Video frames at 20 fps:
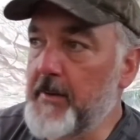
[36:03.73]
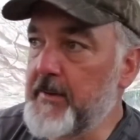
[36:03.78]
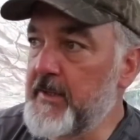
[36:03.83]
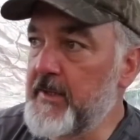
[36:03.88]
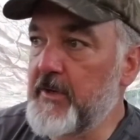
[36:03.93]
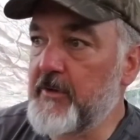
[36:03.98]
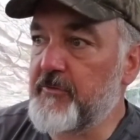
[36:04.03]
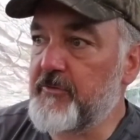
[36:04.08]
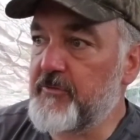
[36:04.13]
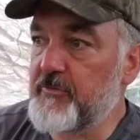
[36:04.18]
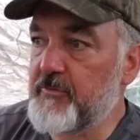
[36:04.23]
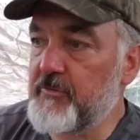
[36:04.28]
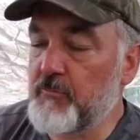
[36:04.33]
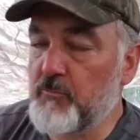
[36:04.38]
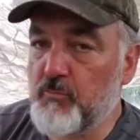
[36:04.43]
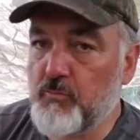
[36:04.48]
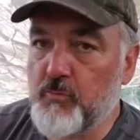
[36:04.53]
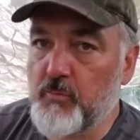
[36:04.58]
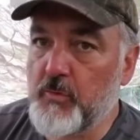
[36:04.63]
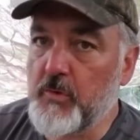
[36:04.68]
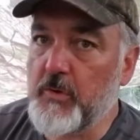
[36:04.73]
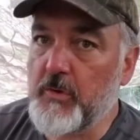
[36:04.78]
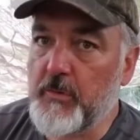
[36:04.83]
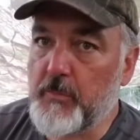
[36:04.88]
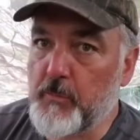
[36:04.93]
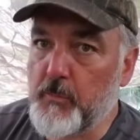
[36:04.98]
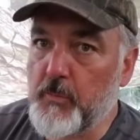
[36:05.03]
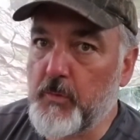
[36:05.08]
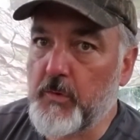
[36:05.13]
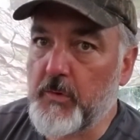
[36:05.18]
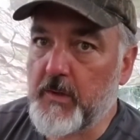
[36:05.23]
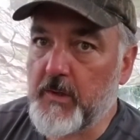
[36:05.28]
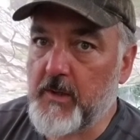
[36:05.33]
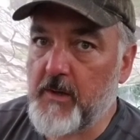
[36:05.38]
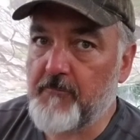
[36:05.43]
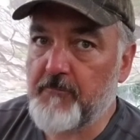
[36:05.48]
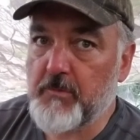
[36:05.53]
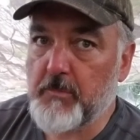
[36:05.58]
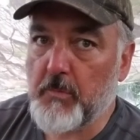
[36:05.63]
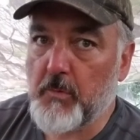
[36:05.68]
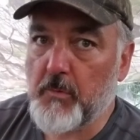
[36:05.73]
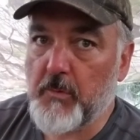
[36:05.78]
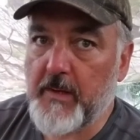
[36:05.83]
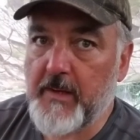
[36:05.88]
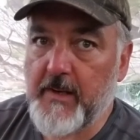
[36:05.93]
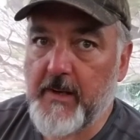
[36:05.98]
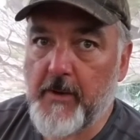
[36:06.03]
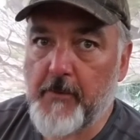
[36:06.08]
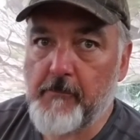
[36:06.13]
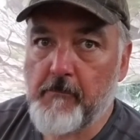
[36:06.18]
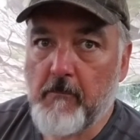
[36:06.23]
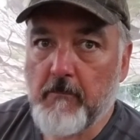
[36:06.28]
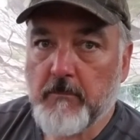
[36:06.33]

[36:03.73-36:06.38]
It is really, really comfortable right now.